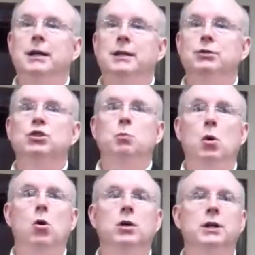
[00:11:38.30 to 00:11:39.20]

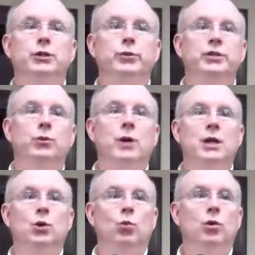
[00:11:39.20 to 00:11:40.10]
small countries
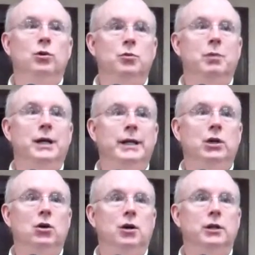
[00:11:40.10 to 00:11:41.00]
around the world, by and
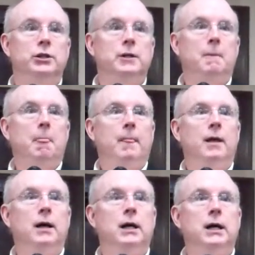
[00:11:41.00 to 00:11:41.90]
large,
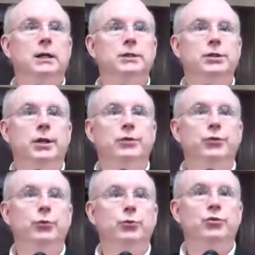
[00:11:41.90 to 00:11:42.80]

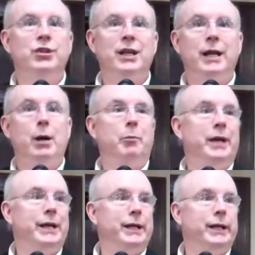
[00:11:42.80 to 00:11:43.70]
to
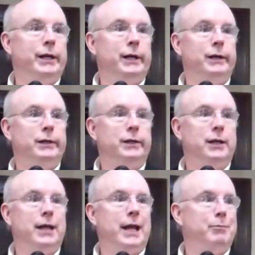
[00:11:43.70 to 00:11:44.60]
Albania,
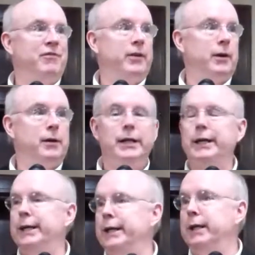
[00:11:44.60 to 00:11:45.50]
Cape
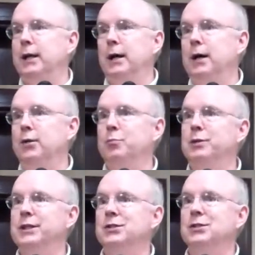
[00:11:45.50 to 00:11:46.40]
Verde, other
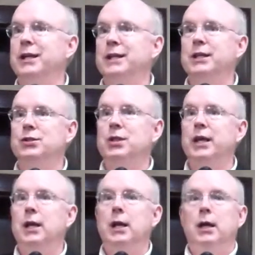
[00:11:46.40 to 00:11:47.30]
places like this,
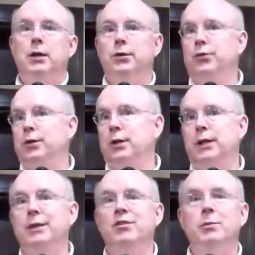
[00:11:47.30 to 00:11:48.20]
to
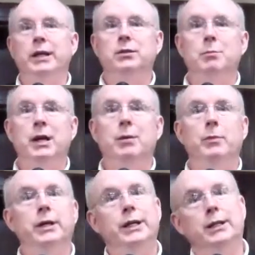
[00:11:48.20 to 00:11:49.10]
give them X amount of
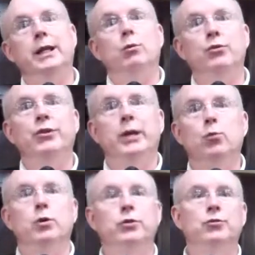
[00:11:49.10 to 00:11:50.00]
money, and they will take
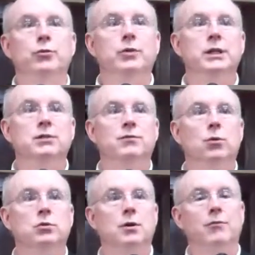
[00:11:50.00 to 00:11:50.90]
one or two of these
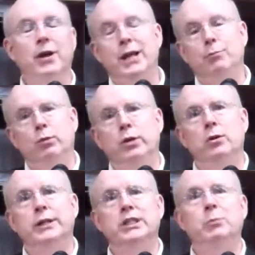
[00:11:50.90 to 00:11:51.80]
folks off our hand. But we
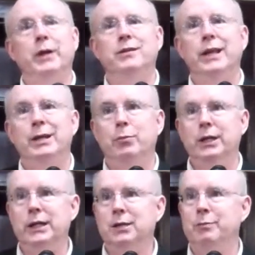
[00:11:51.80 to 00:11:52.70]
don't expect
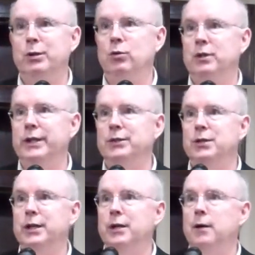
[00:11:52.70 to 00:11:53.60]
anybody to be
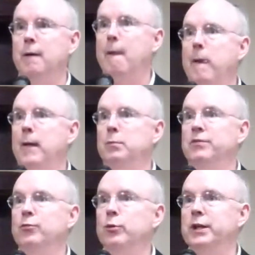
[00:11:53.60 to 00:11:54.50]
released here
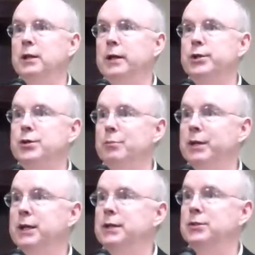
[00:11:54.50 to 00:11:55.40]
before the election,
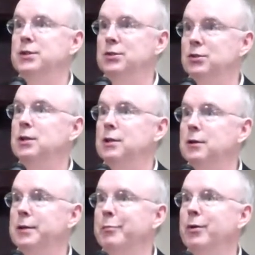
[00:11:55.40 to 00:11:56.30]
because this is
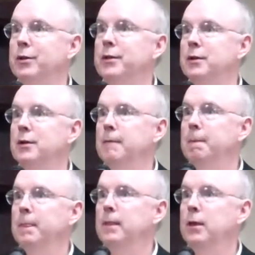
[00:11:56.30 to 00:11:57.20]
clearly part of
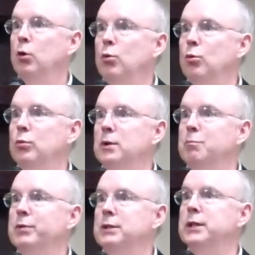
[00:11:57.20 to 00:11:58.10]
the whole
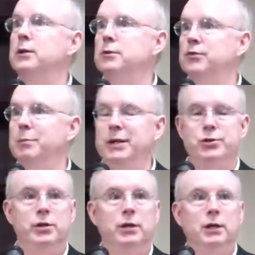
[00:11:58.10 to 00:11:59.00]
political
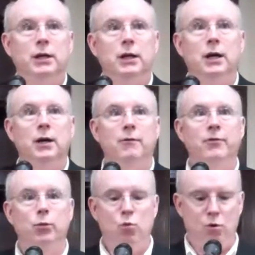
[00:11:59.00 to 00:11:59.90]
dimension of
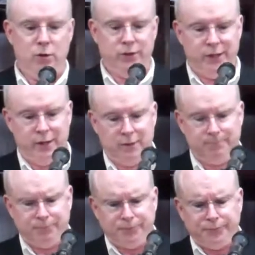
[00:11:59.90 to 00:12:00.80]
the war on terror.
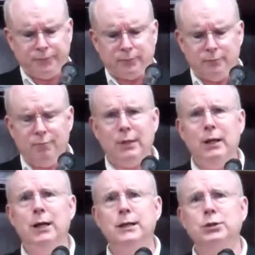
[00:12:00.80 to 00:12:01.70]

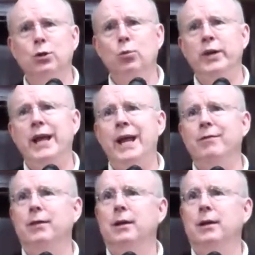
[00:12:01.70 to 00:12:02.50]
So we have,